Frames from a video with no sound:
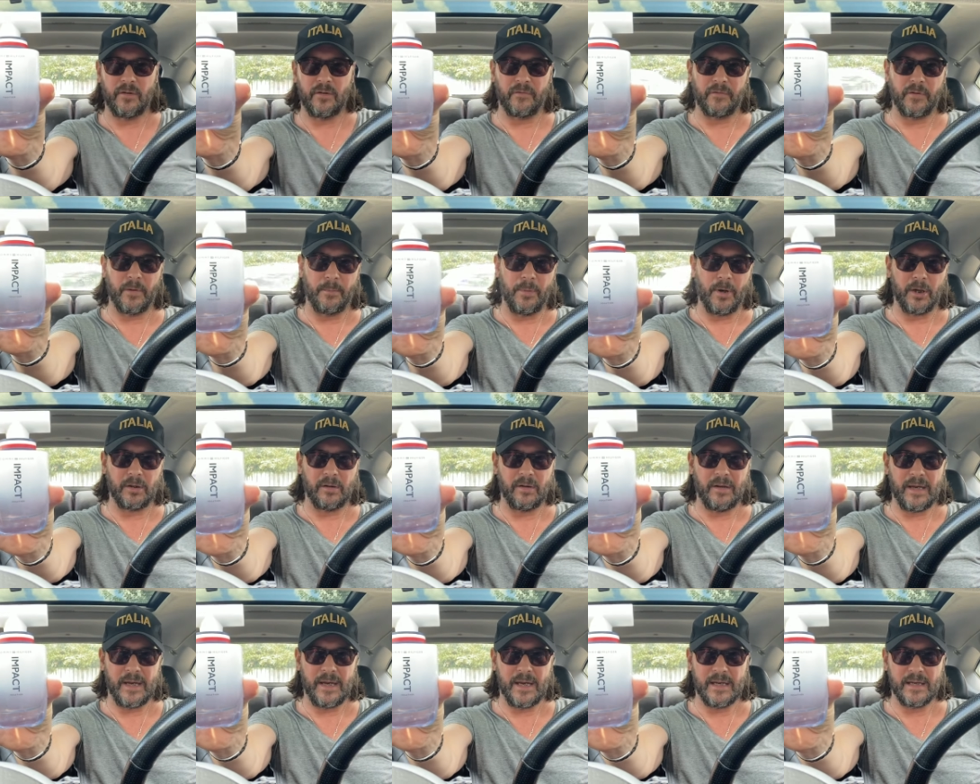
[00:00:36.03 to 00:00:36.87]
of the
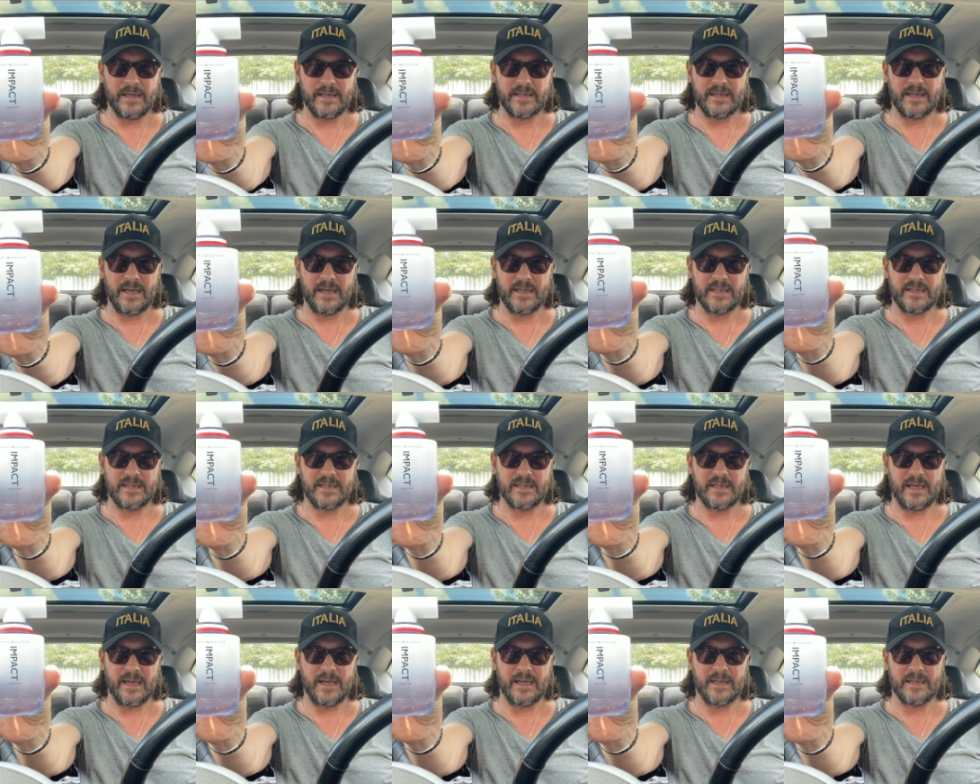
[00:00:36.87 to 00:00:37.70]
bottle is is
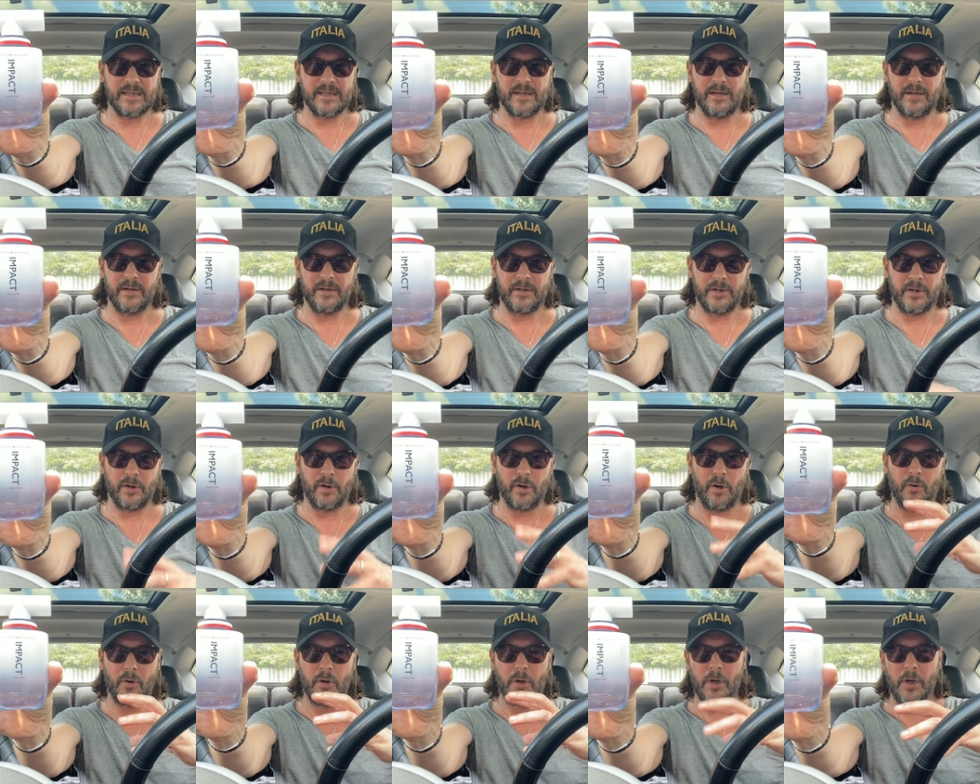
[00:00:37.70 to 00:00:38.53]
is uh, you
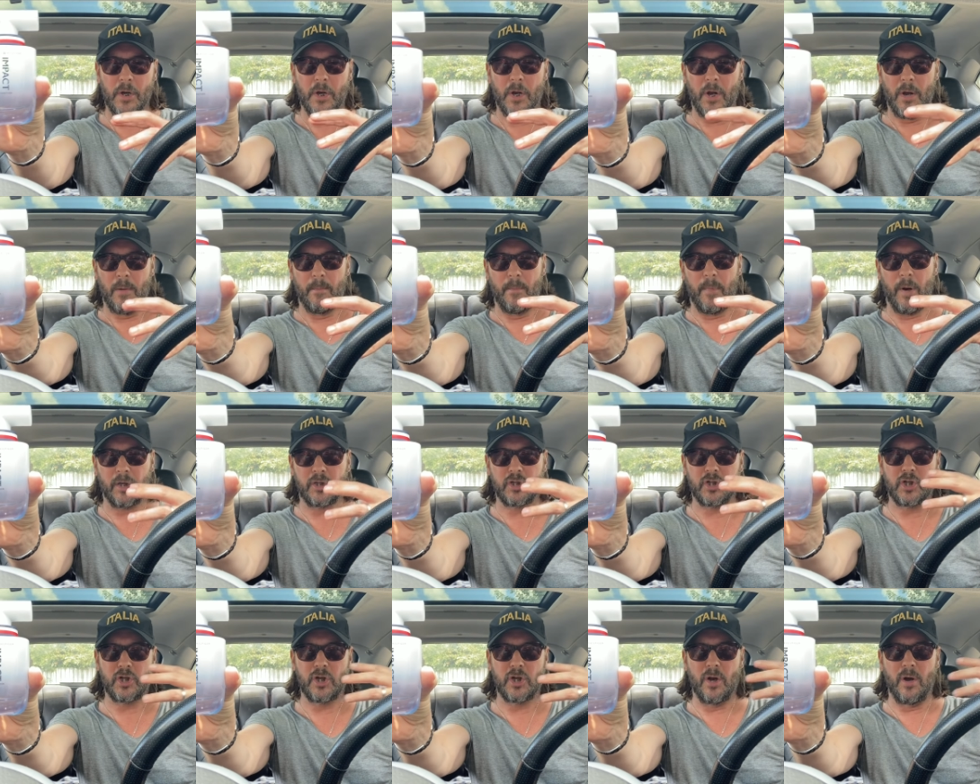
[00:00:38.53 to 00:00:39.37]
know
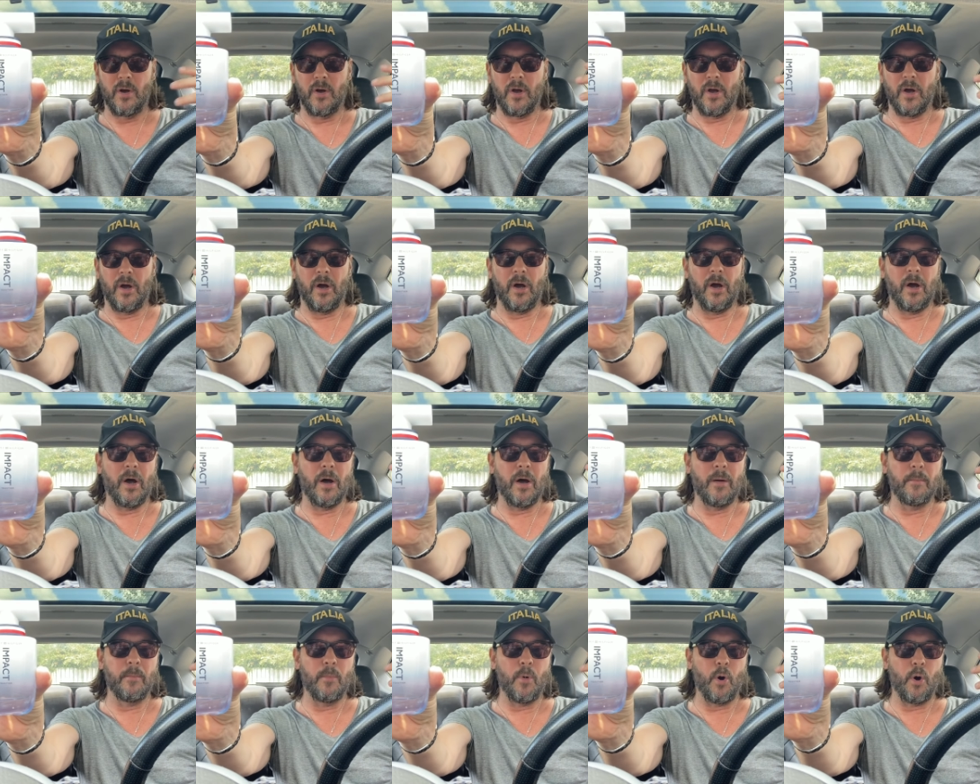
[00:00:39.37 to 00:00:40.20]
much uh,
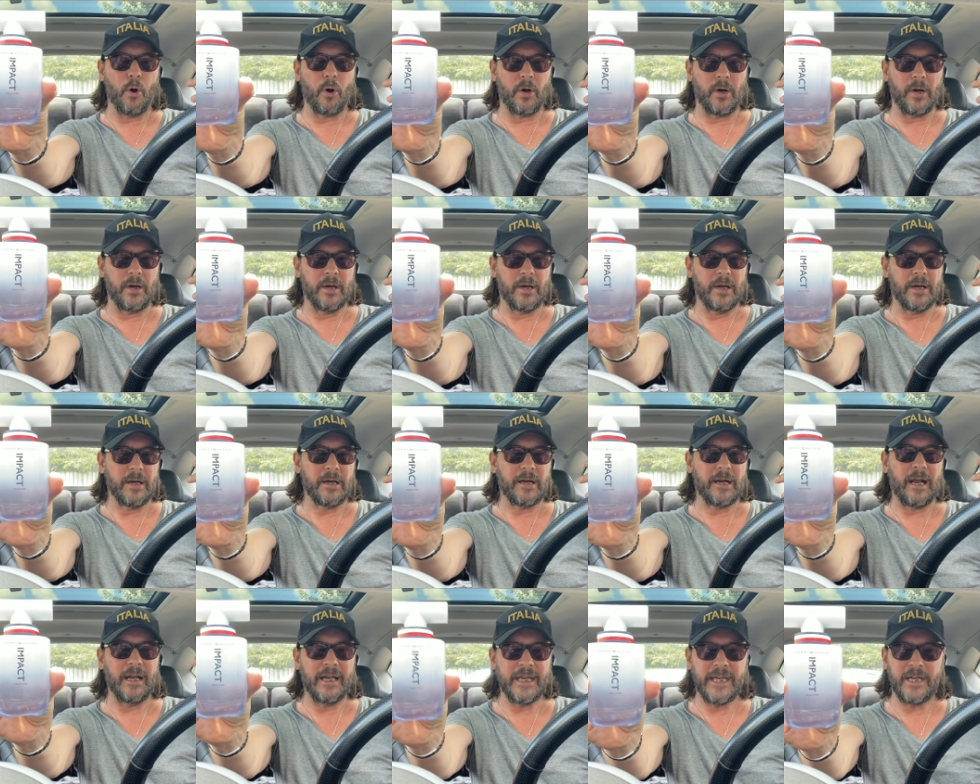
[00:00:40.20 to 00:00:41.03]
more
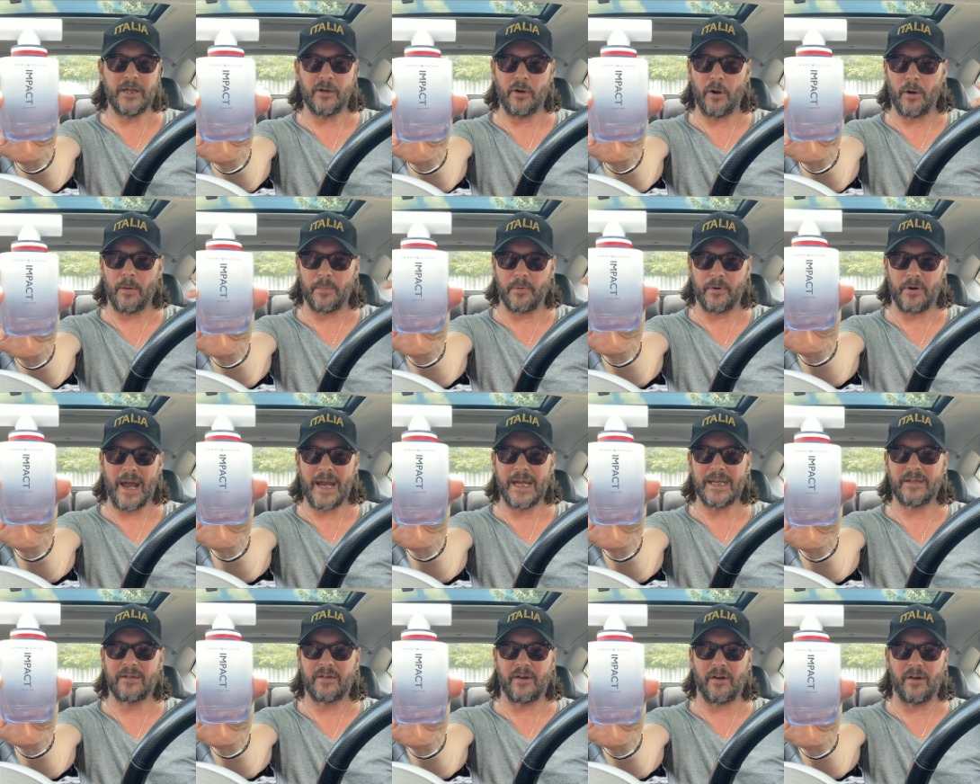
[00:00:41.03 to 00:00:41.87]
cleaner
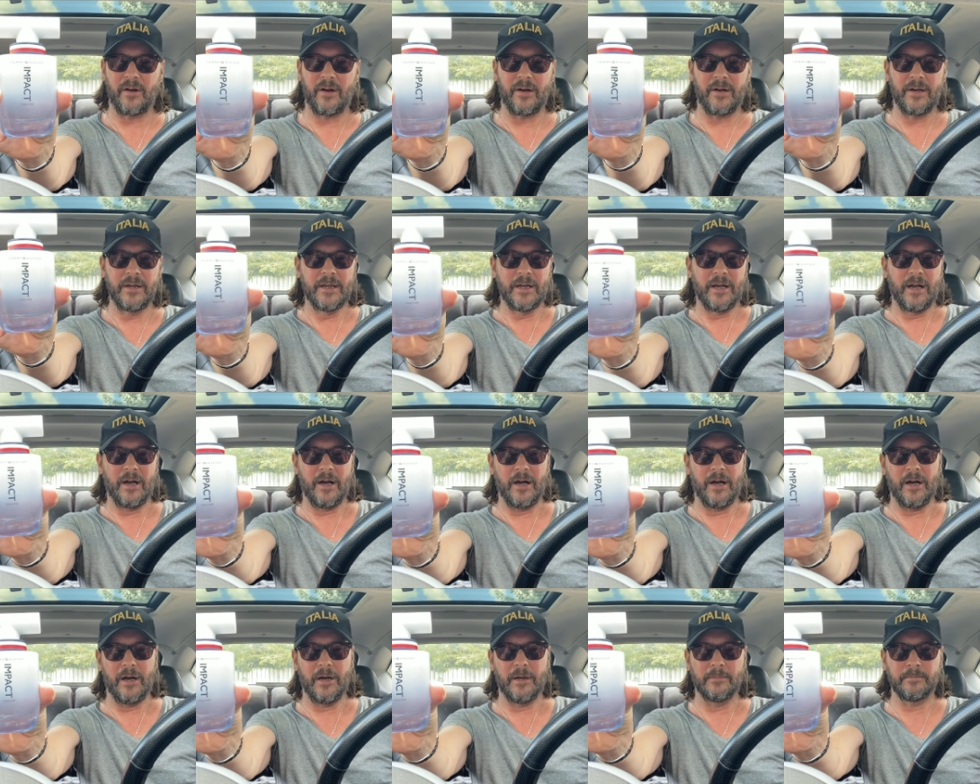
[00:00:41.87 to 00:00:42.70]
brighter
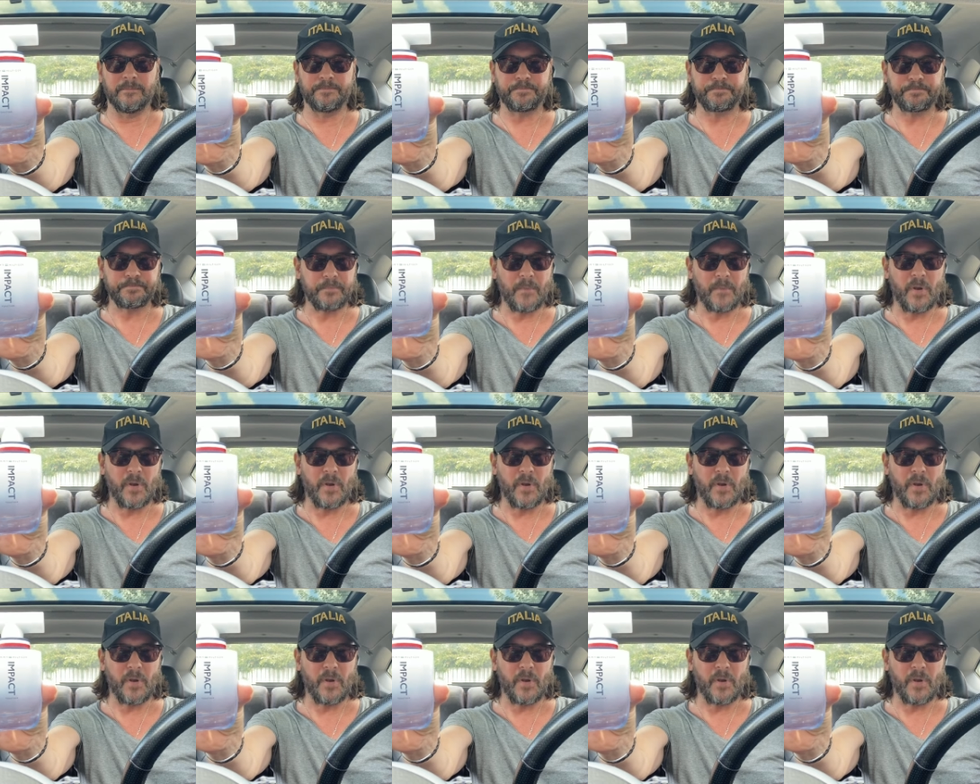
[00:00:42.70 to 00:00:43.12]
um,